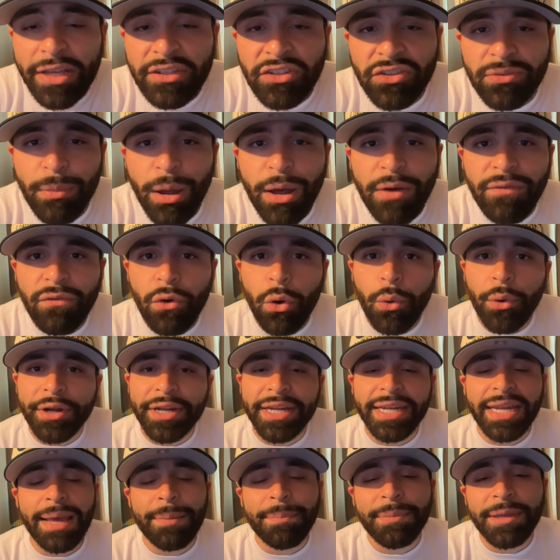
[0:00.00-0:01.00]
a small forward
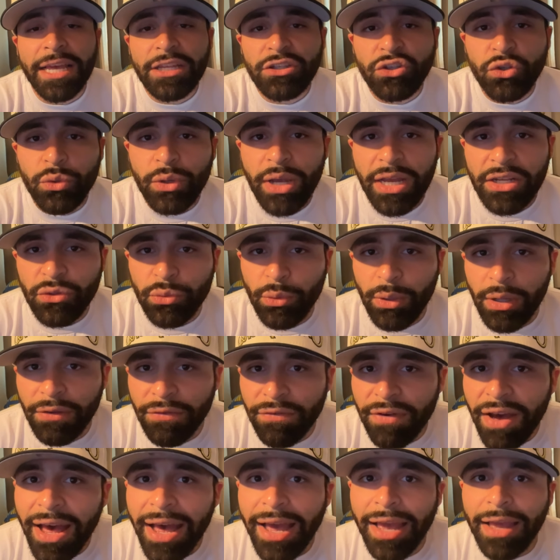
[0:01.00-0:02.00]
in NBA
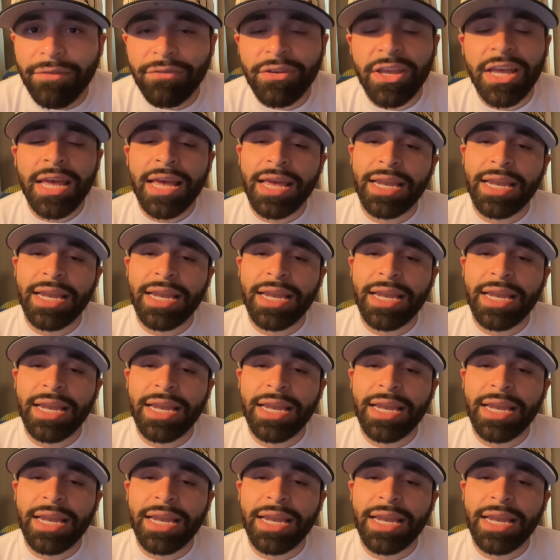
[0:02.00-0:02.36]
2K25.